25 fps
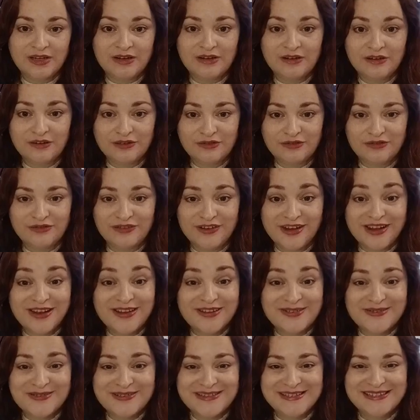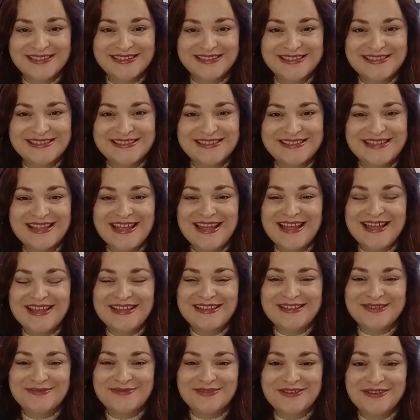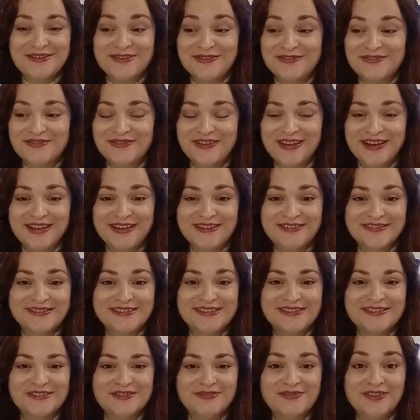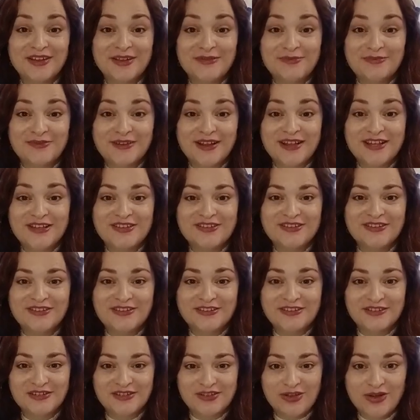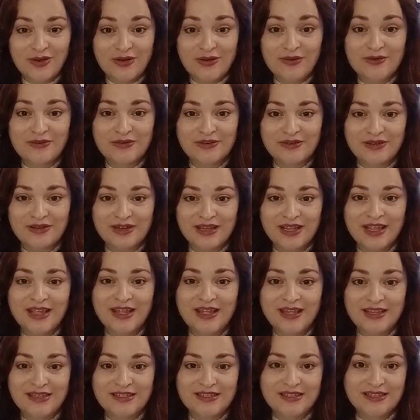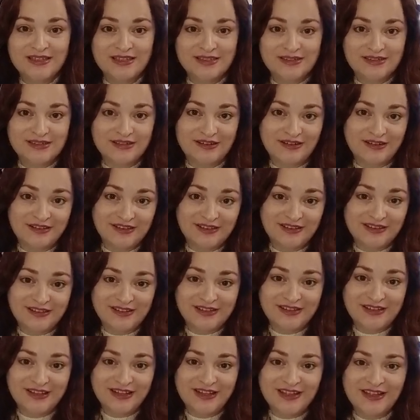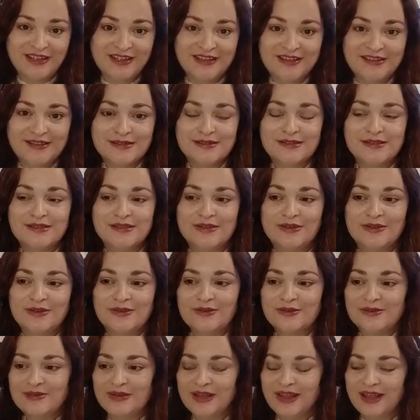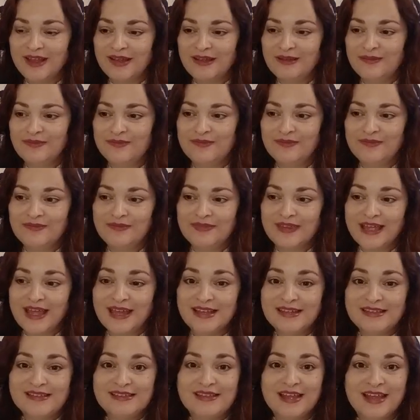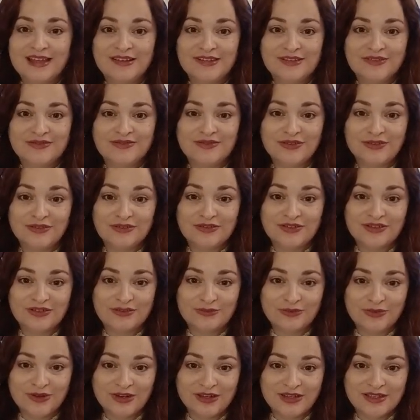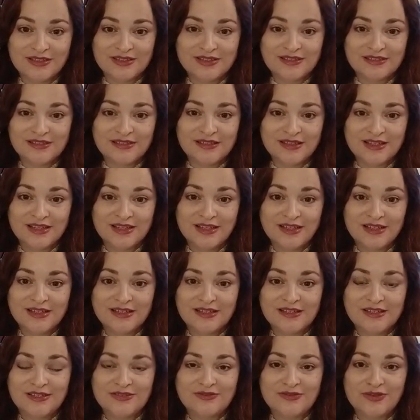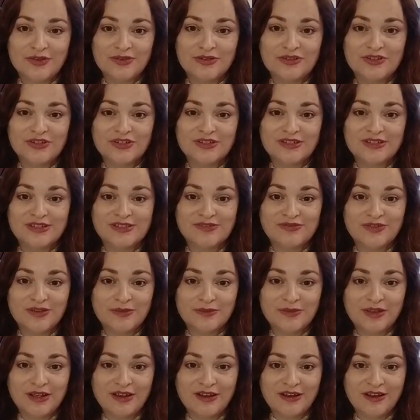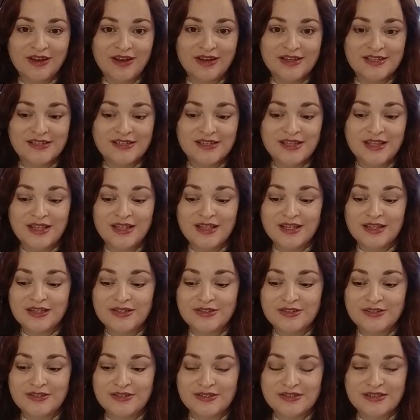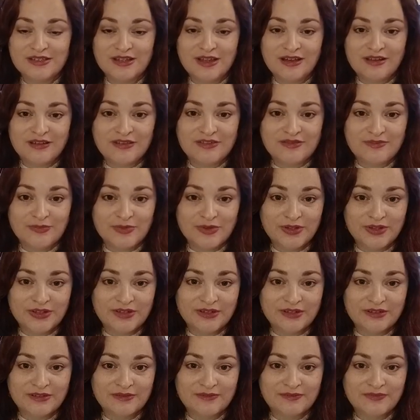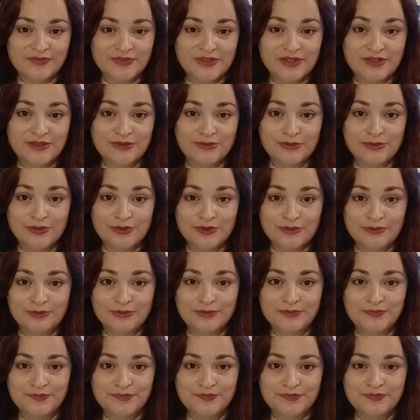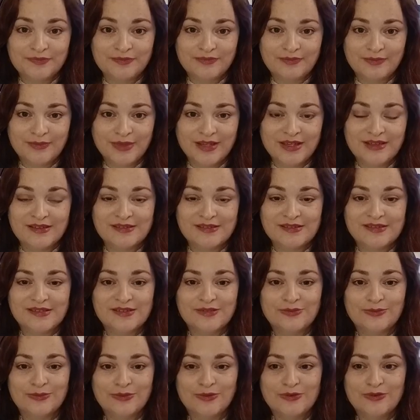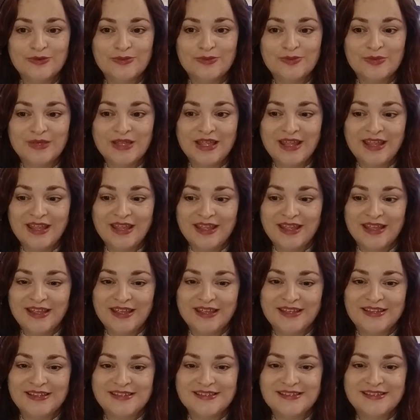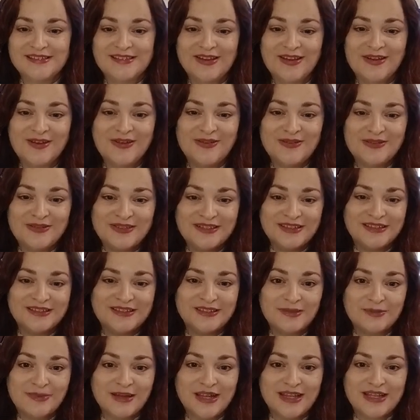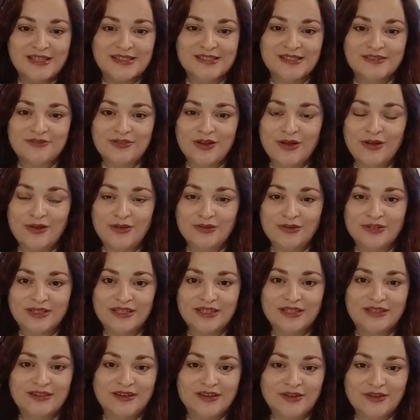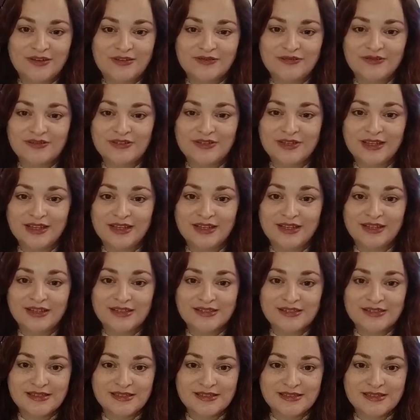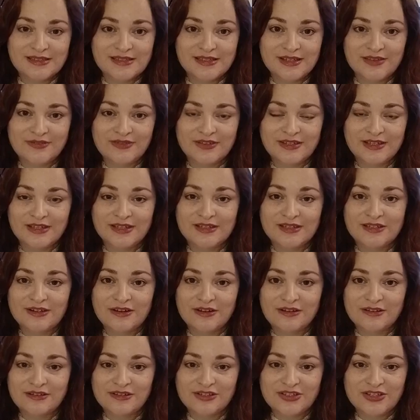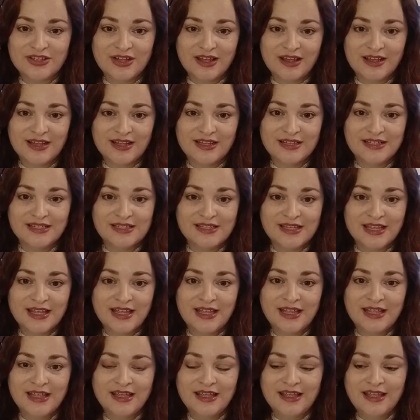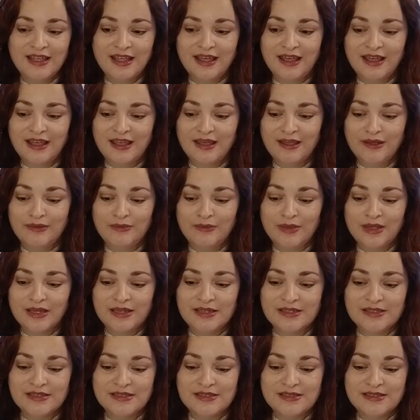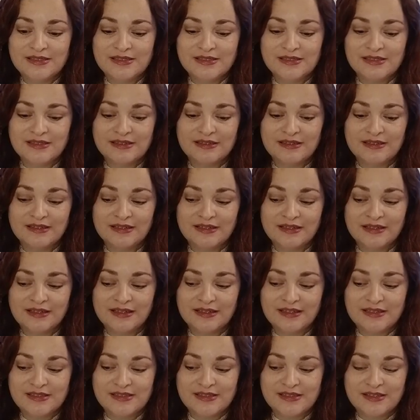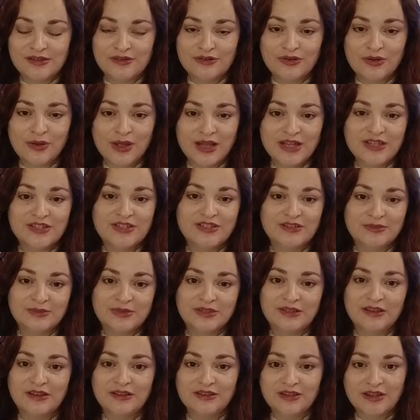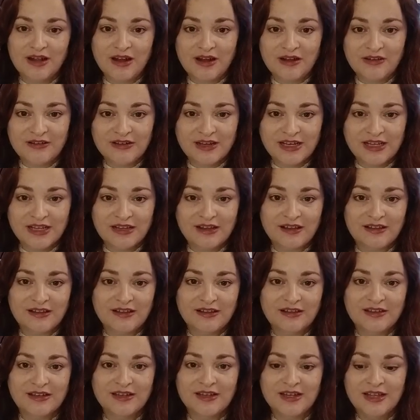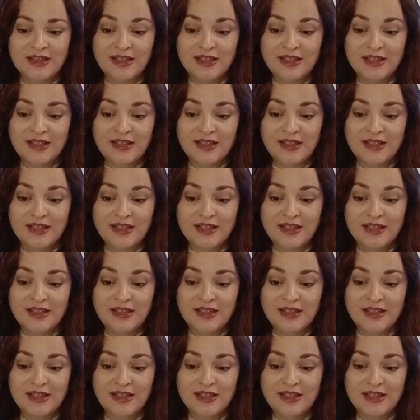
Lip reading: her fragrance, her vibration, her tone to this earth. So that is how devotion works. Devotion is from the heart to the song of mother, to the womb, because the womb is the holding, the place of holding of the innocence of the eternal child. It is the unquestionable authority on